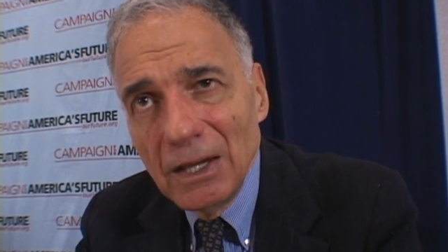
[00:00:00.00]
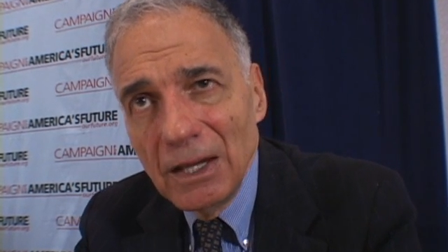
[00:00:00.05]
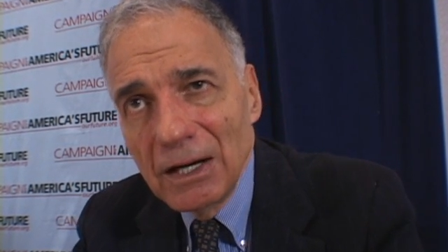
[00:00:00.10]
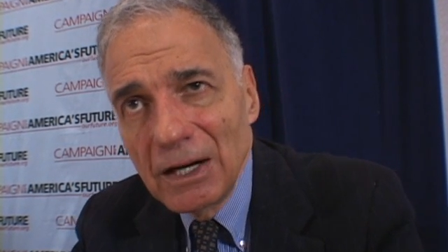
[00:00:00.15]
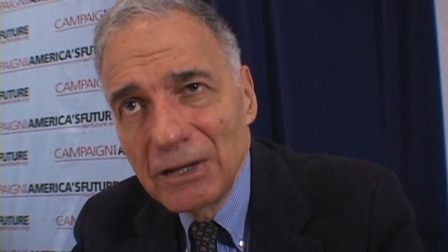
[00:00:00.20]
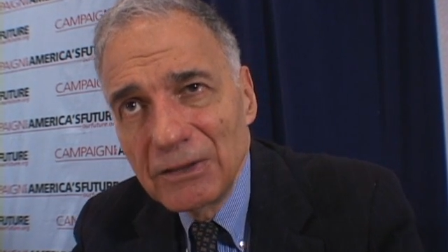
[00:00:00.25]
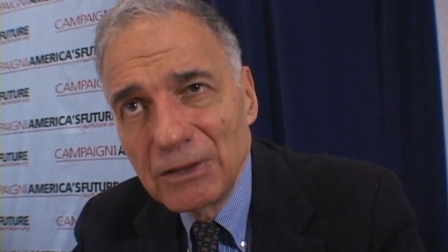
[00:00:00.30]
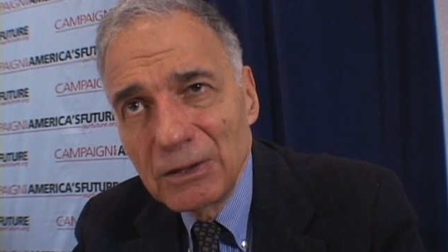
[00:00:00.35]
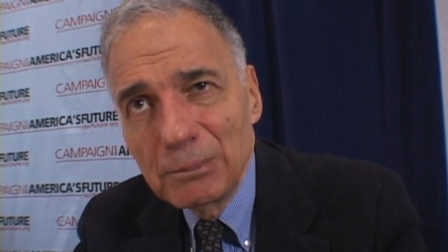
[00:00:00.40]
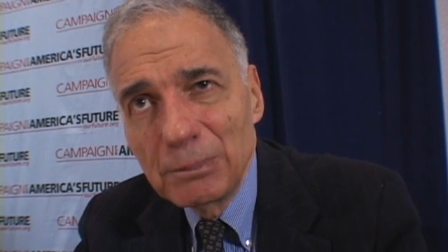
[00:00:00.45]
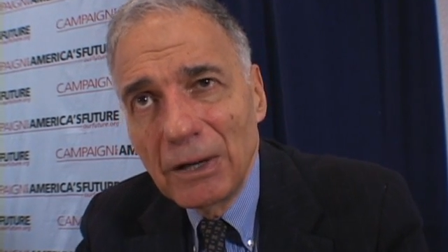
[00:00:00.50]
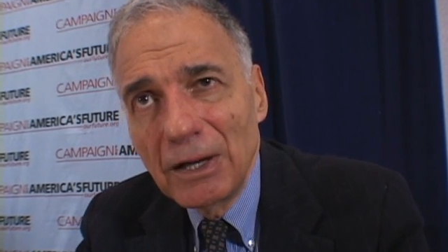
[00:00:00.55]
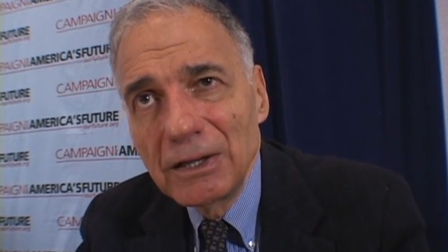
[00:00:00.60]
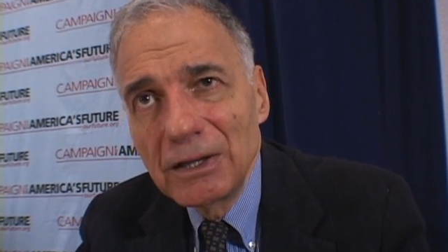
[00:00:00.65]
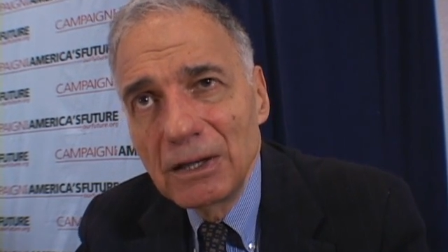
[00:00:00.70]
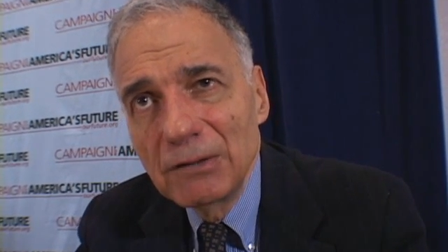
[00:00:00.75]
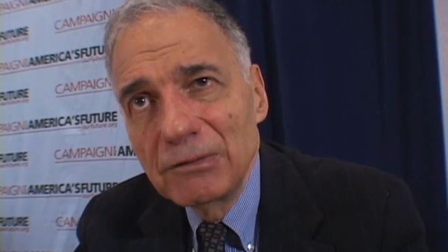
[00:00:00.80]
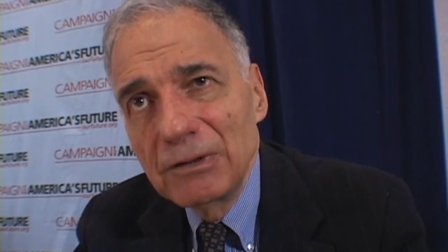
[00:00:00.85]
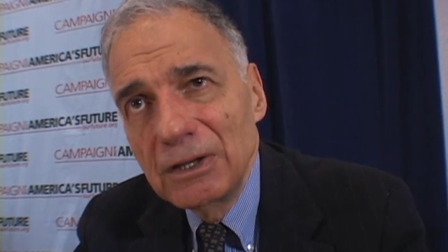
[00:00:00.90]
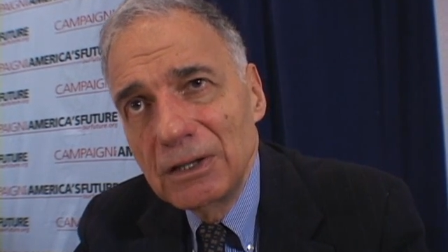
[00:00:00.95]
And I think by
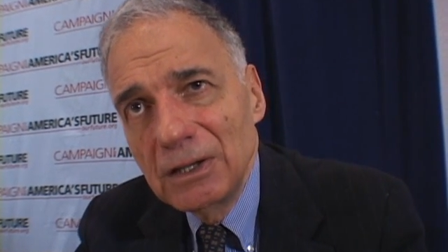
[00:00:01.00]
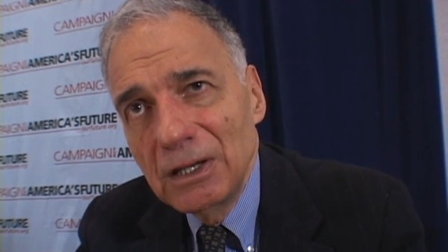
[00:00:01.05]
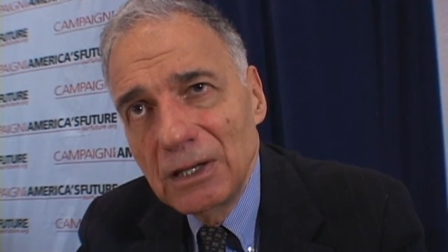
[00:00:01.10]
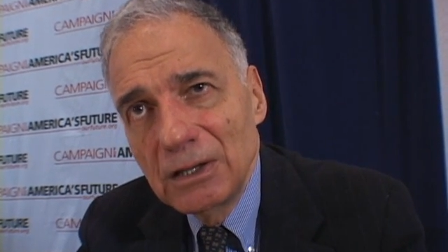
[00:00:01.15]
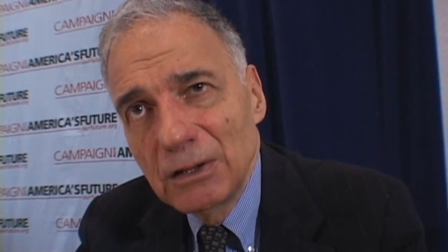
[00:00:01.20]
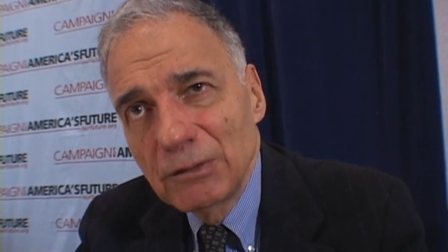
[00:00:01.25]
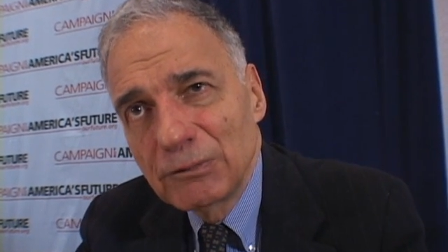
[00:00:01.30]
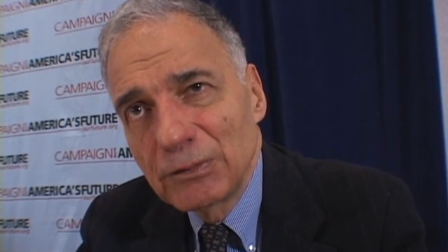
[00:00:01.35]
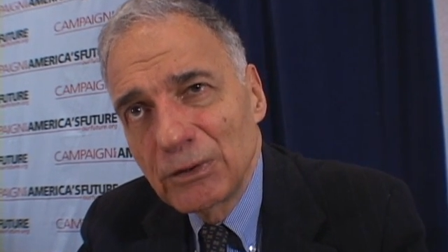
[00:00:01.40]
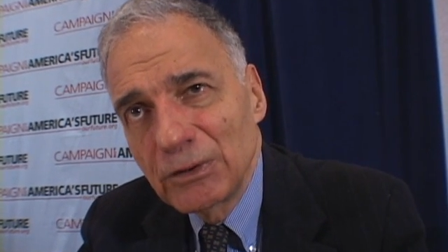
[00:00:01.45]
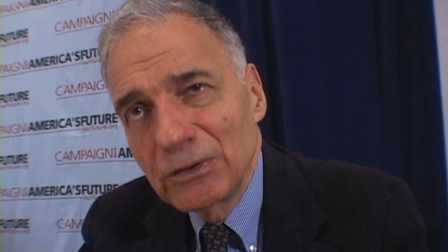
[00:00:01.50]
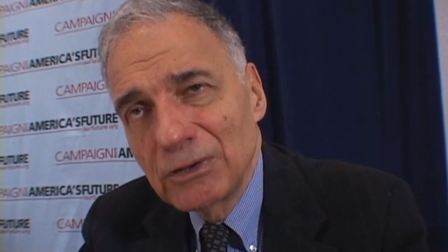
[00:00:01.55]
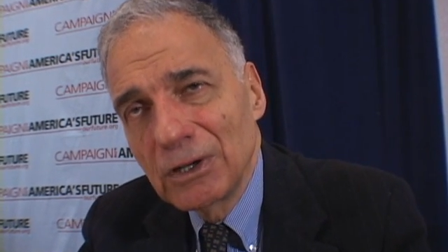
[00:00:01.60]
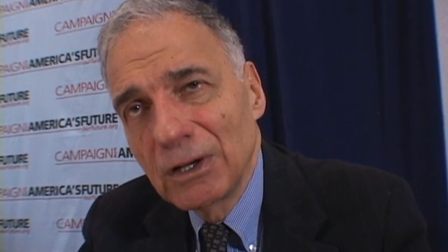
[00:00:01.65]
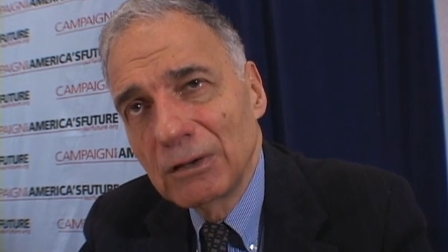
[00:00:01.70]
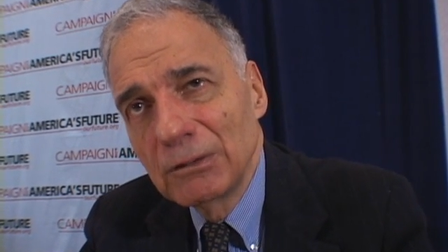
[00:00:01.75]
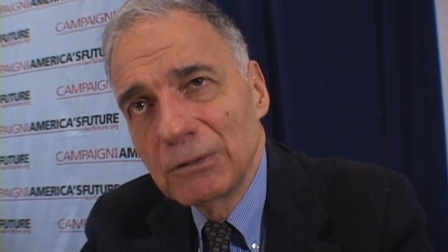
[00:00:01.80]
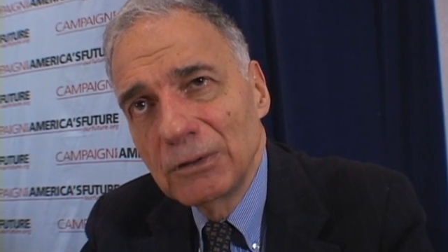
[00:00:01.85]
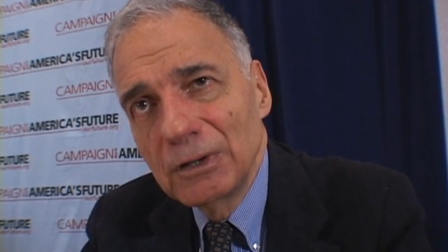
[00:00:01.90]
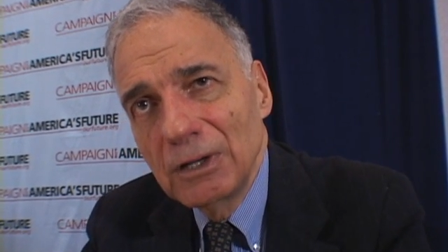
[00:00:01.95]
giving in the first
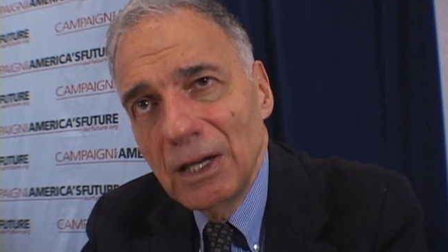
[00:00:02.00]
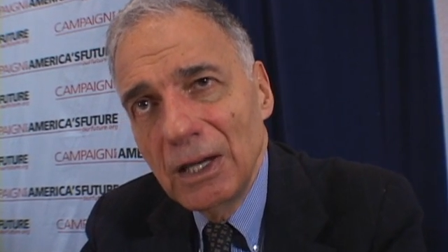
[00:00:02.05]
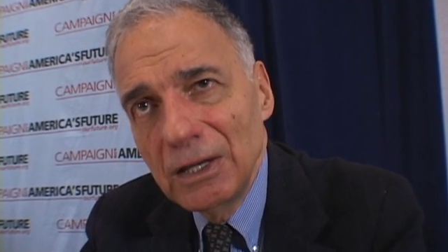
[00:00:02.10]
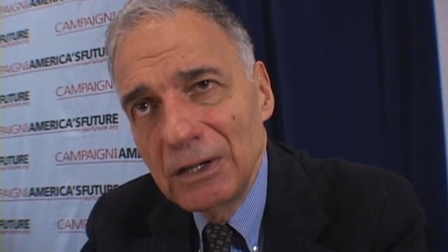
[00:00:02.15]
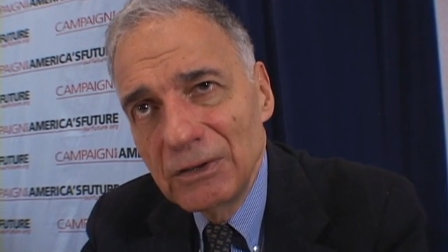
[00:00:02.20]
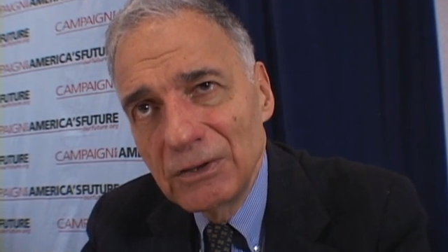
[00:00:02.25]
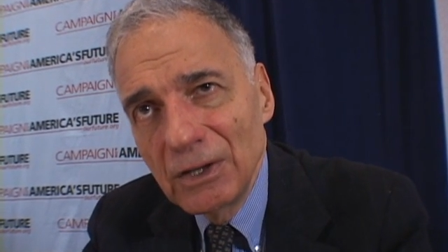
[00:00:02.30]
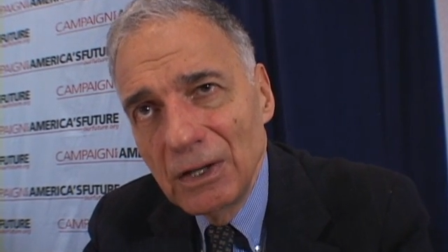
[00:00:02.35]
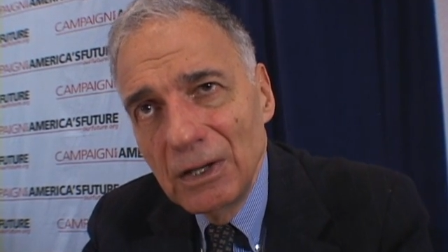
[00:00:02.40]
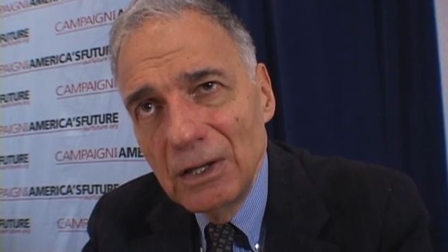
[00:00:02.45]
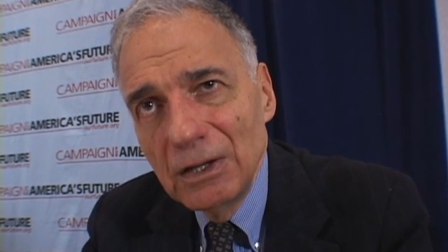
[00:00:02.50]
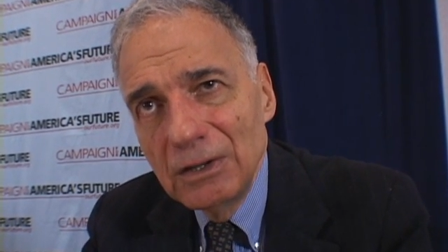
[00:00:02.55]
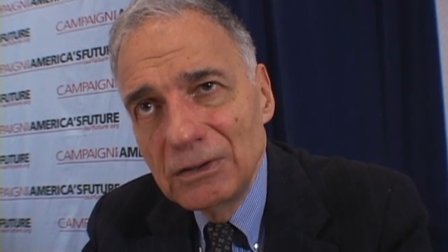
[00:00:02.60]
100 days